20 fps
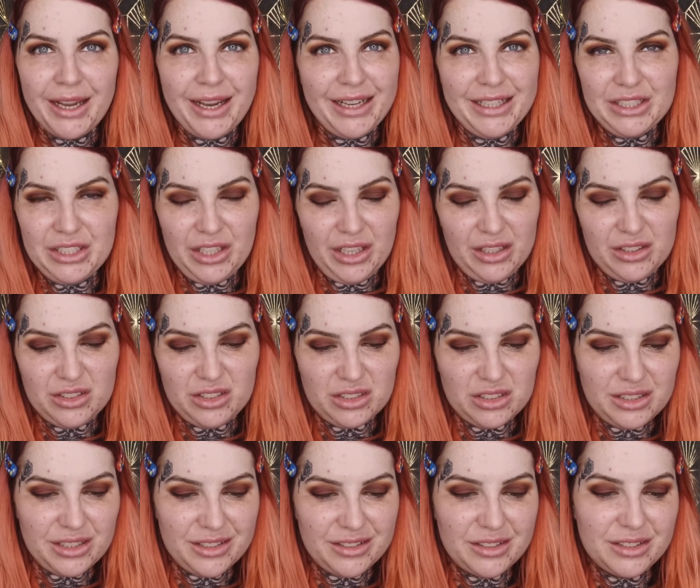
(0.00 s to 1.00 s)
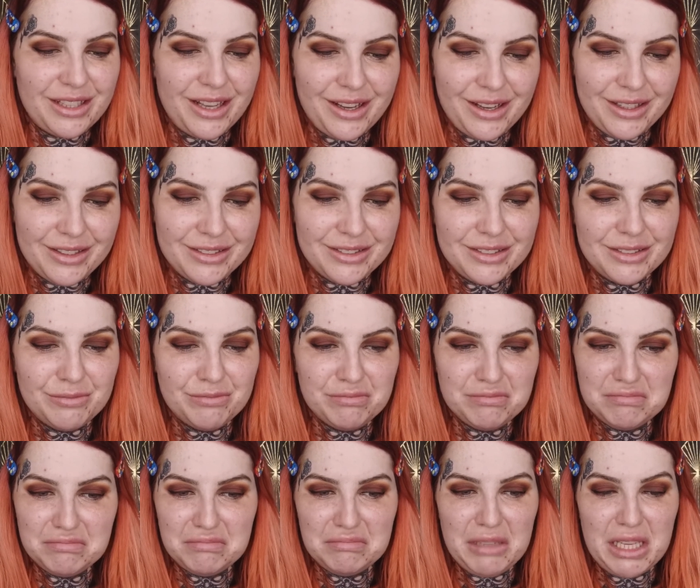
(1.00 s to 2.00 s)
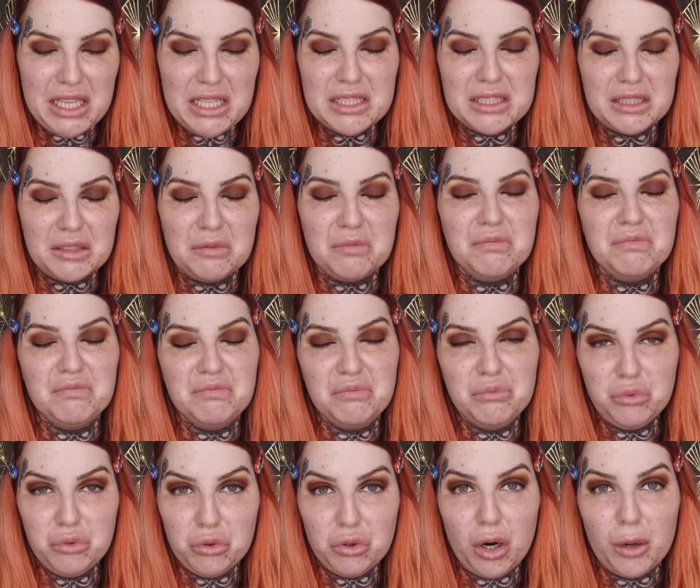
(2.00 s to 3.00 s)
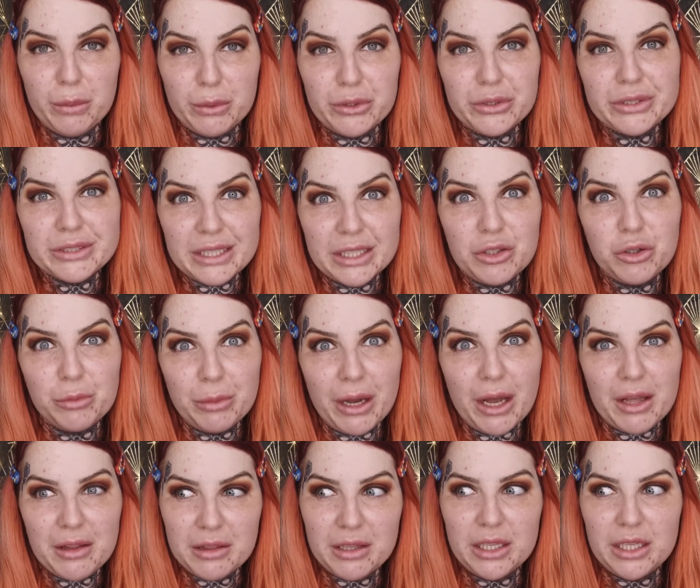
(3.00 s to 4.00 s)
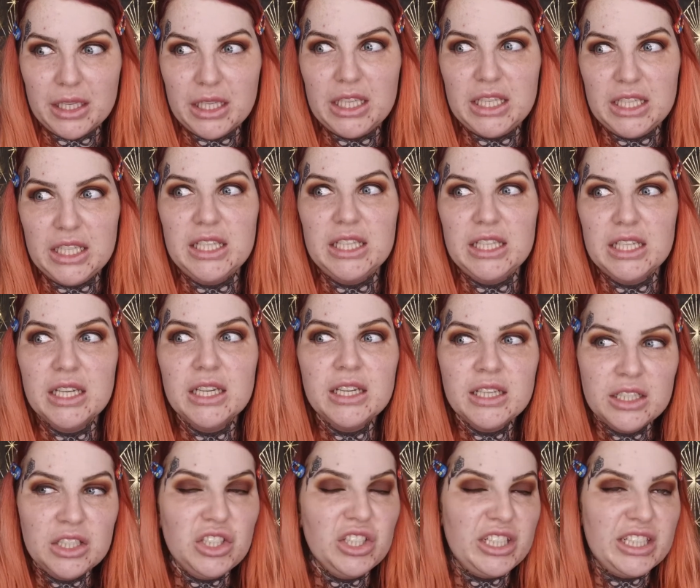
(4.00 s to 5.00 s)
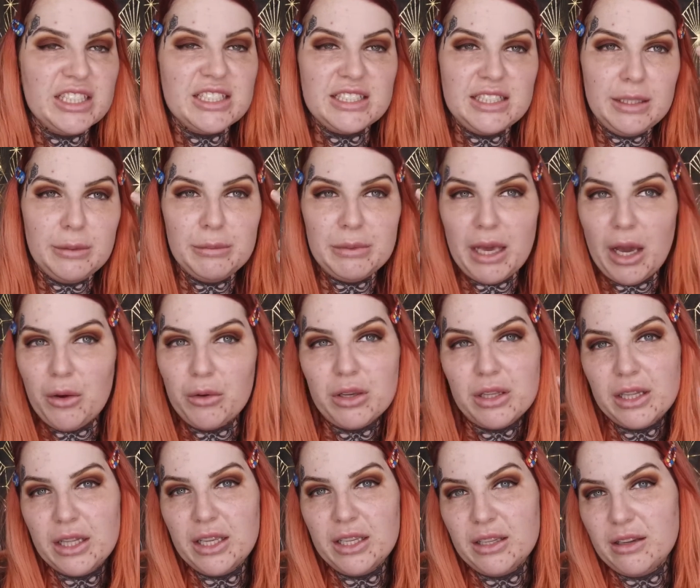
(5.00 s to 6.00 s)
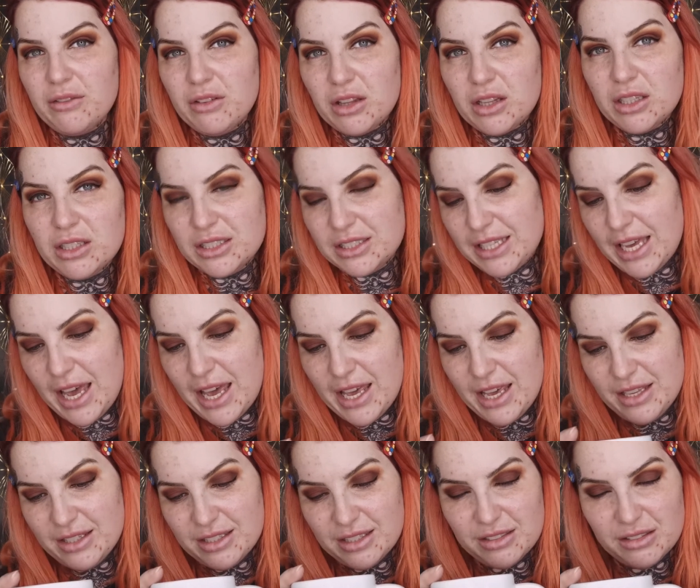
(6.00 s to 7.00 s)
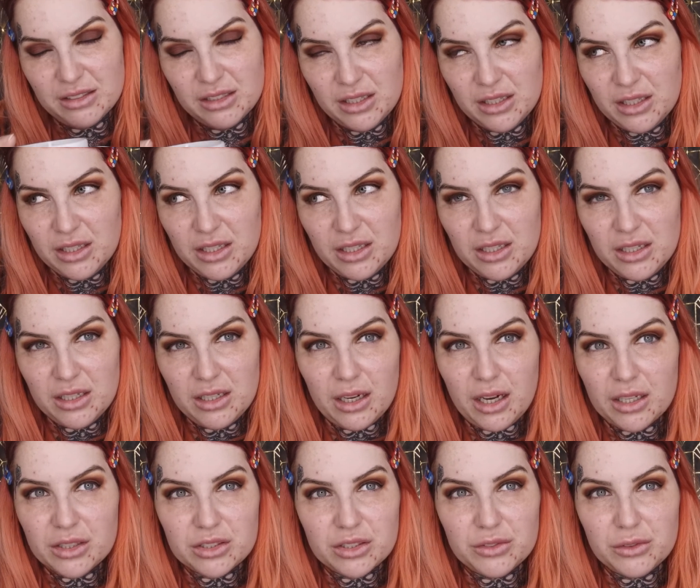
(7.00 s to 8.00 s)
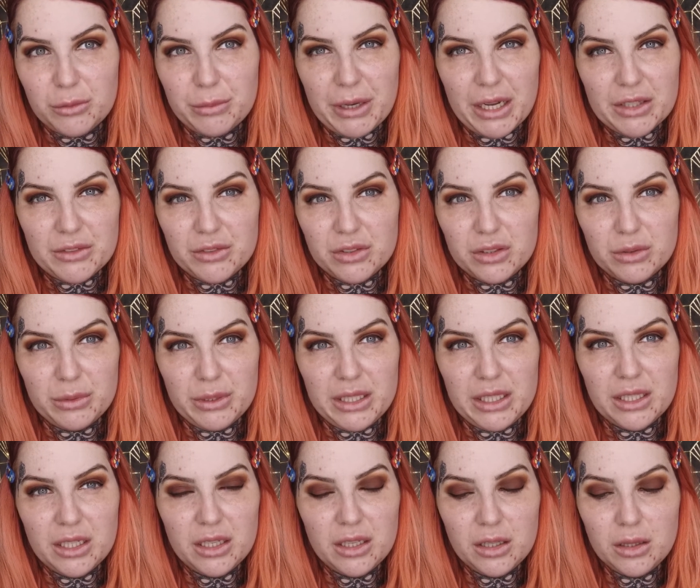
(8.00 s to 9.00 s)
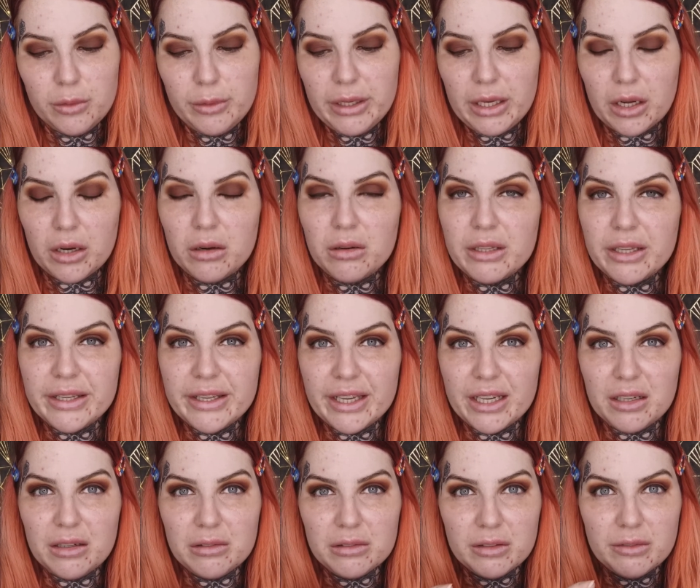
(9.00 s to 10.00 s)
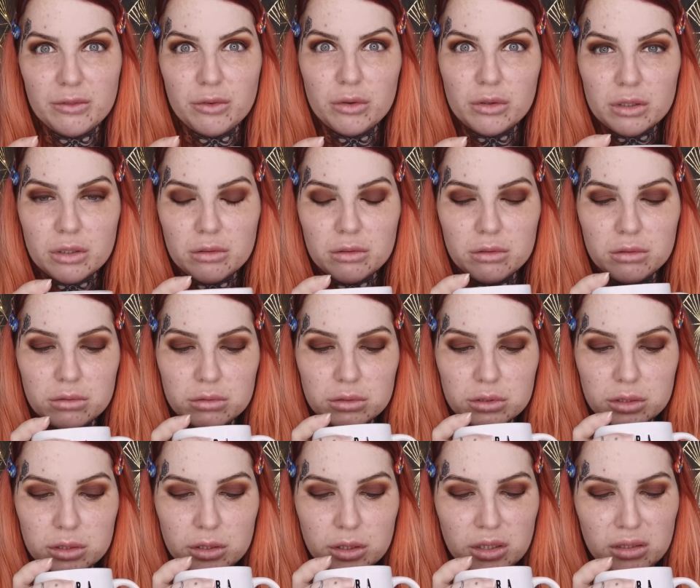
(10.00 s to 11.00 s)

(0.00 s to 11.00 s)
And yeah, it's sad. He's a proper psychopath. Like you could see him calculating everything in his head, and I just feel bad for the wee girl that I killed, 4-year-old.